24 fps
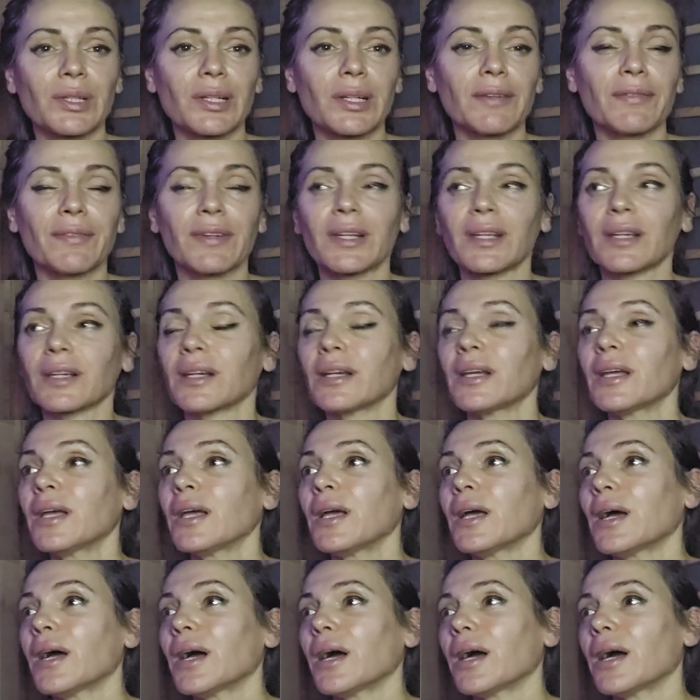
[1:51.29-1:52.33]
living
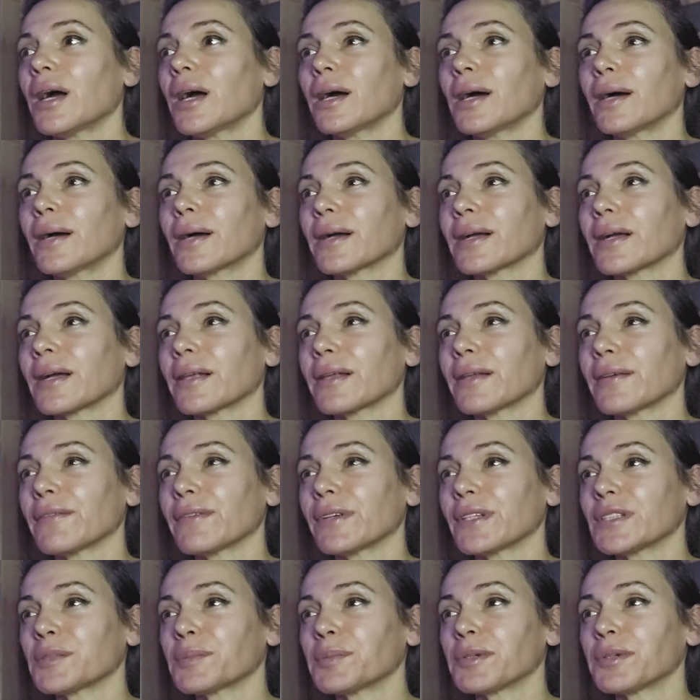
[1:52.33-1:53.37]
kind of
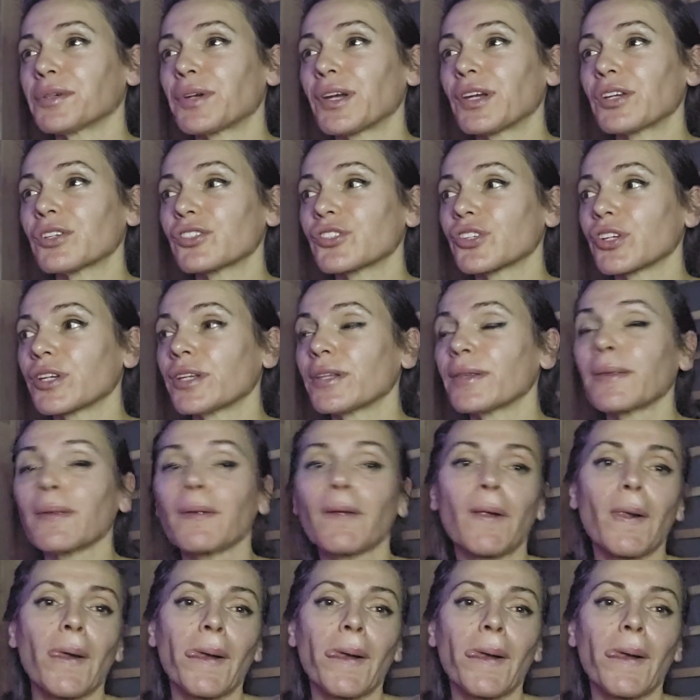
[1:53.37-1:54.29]
inspiration,